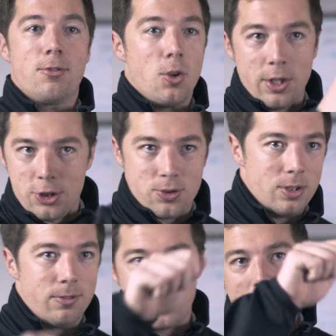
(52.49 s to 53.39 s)
I've got this
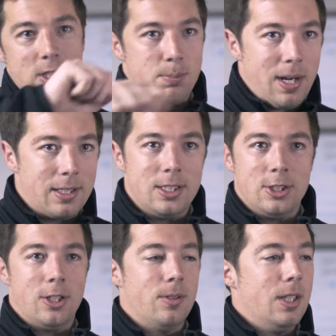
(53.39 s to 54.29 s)
drill, I've tried this
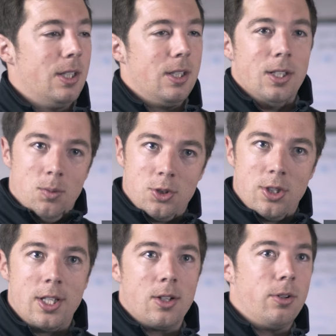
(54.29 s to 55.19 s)
practice, you know, what do
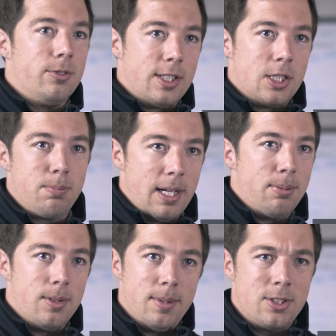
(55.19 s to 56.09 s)
you think? Or you've read this
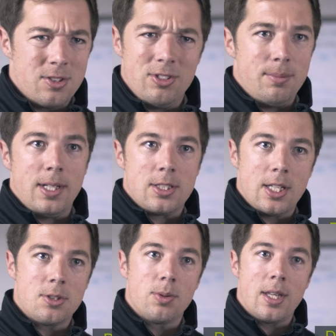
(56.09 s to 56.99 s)
paper, it doesn't really make
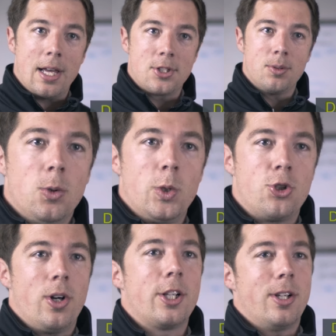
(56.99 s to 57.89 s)
sense with that. So we
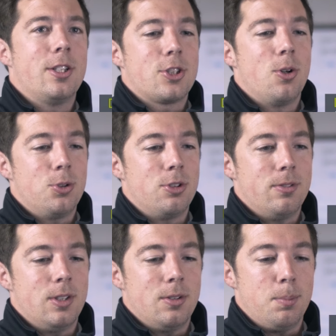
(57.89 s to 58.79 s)
try and create this culture
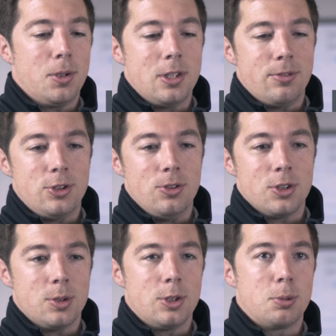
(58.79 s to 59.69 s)
of a body of
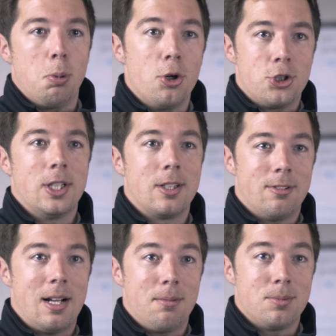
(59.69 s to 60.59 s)
students who are just pushing
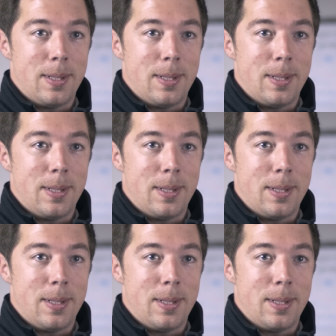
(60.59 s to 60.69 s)
around